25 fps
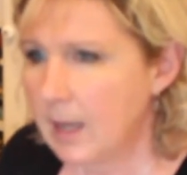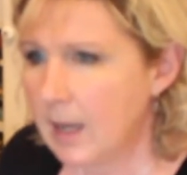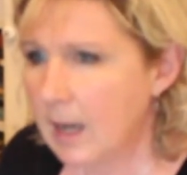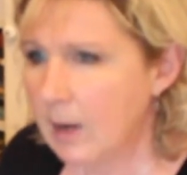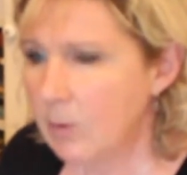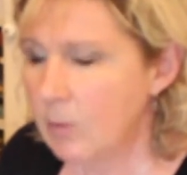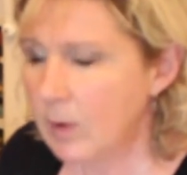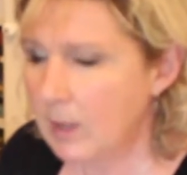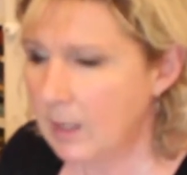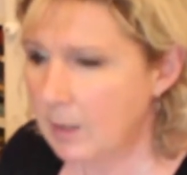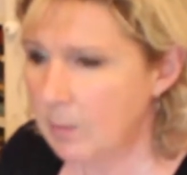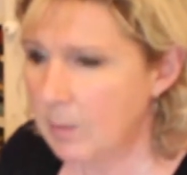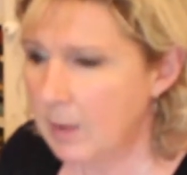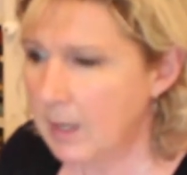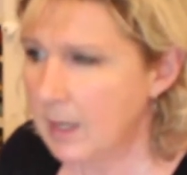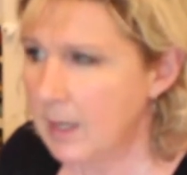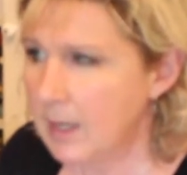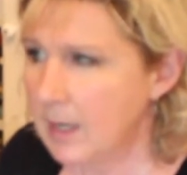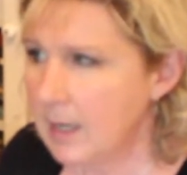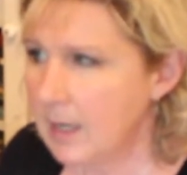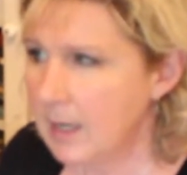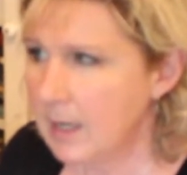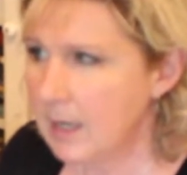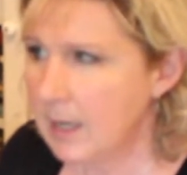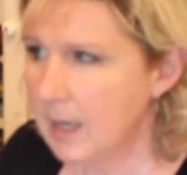I
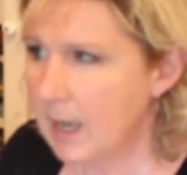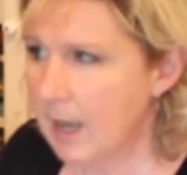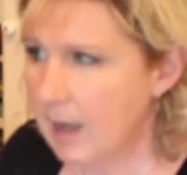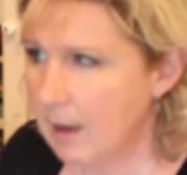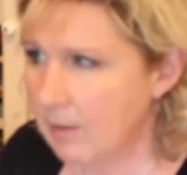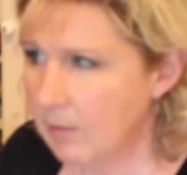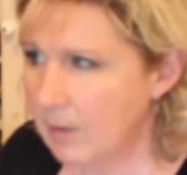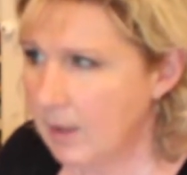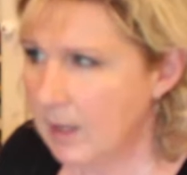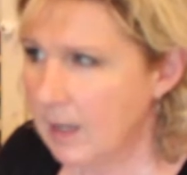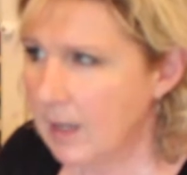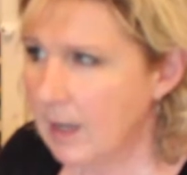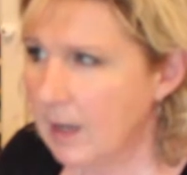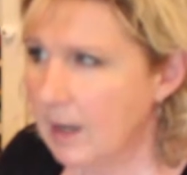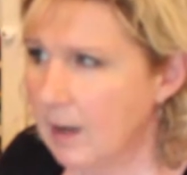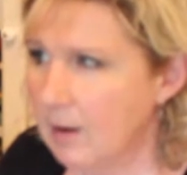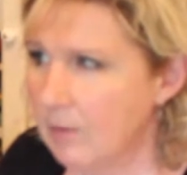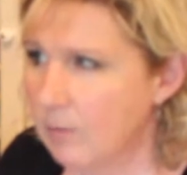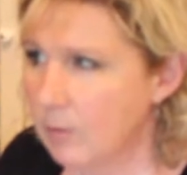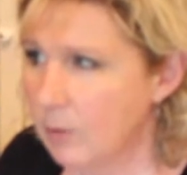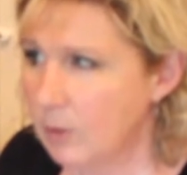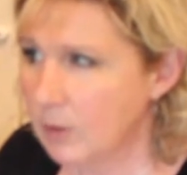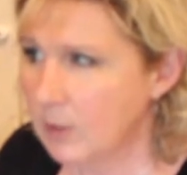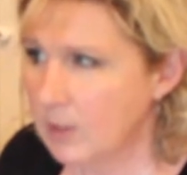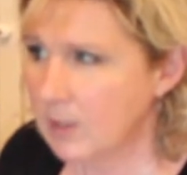recommend having a
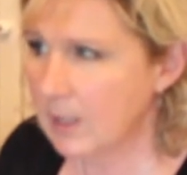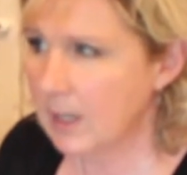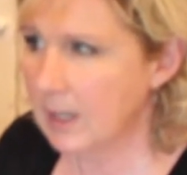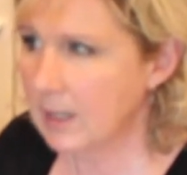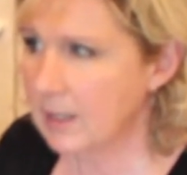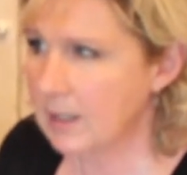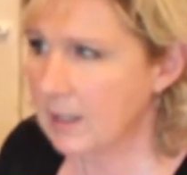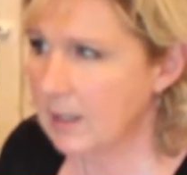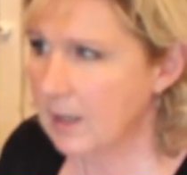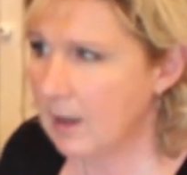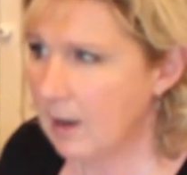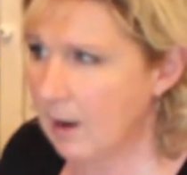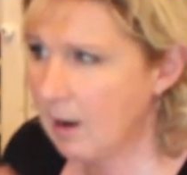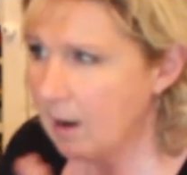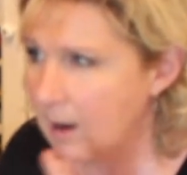full set